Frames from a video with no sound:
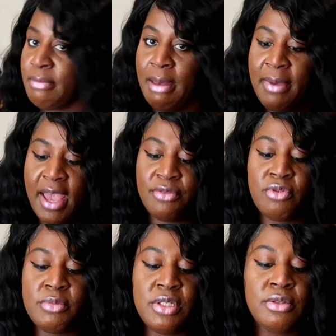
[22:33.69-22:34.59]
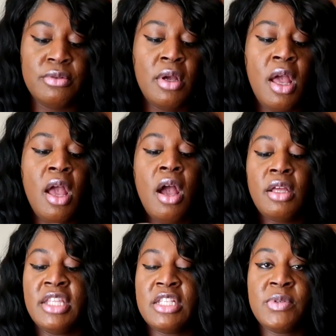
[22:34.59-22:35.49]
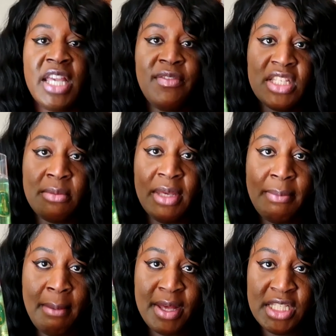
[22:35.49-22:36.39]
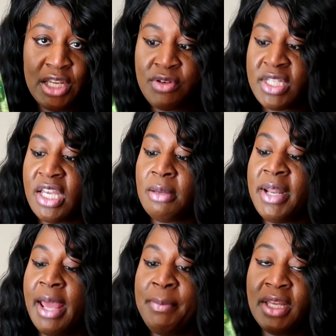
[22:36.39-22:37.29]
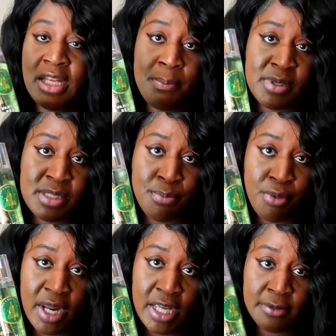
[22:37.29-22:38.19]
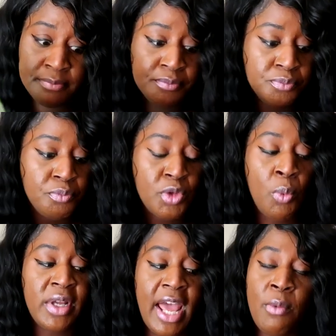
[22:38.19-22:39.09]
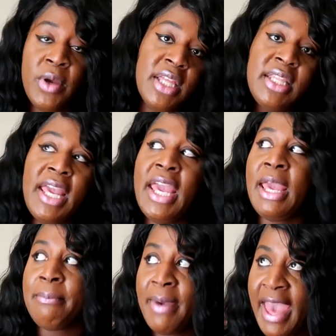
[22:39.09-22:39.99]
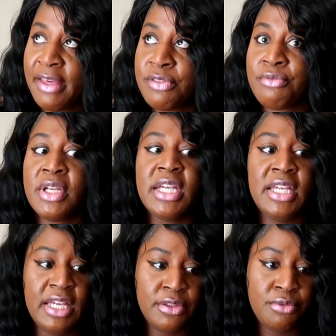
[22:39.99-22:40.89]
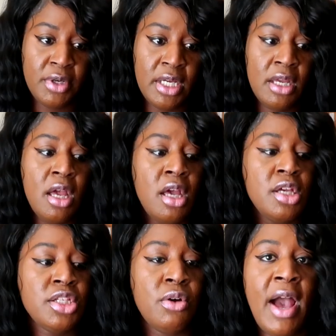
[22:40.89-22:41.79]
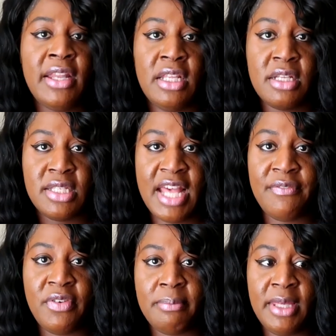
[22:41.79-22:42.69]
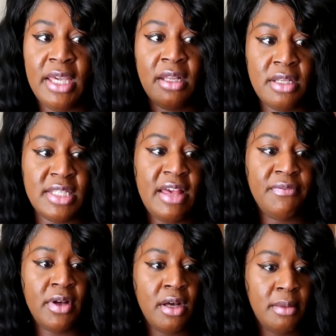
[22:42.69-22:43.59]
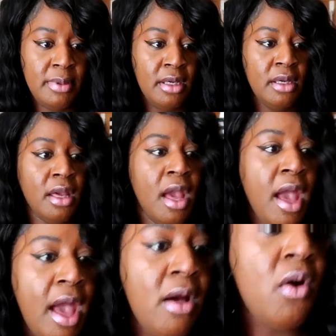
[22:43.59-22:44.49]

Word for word: in my bathroom too this was given to me by my secret santa but i picked up a spray when I went, they had buy three, get three. So I did a set for me and a set for hubby. I